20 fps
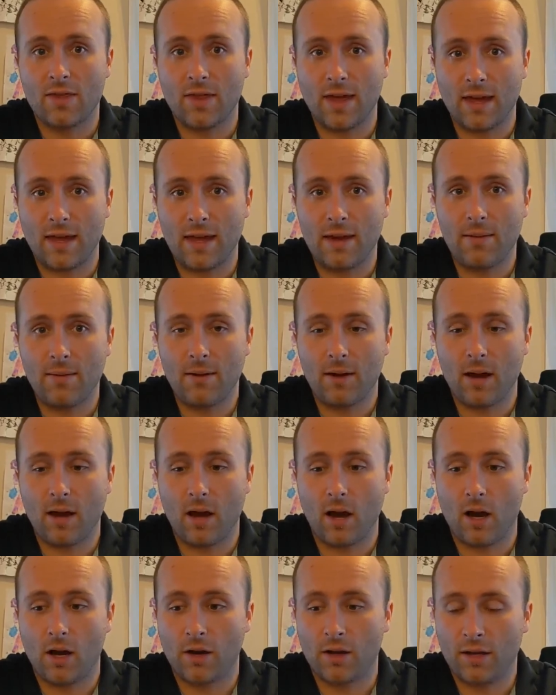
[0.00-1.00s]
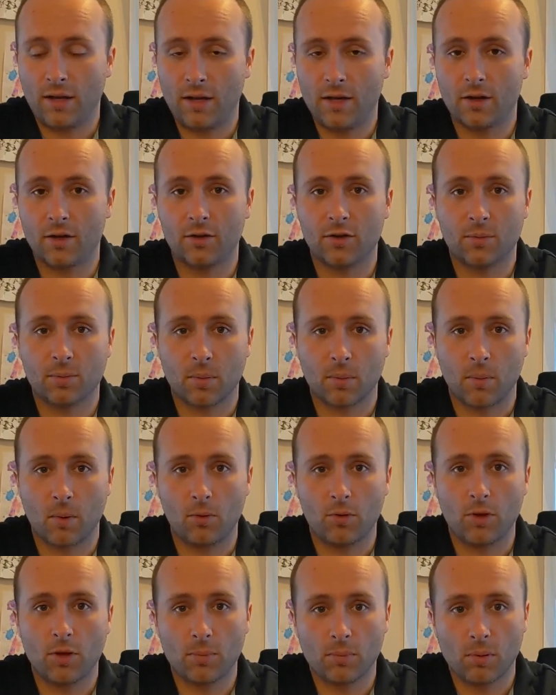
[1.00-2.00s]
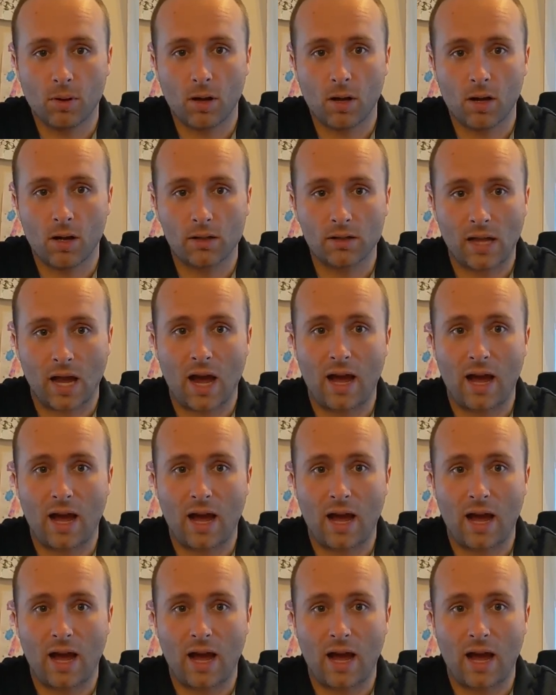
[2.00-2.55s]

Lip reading: They are here to promote their product.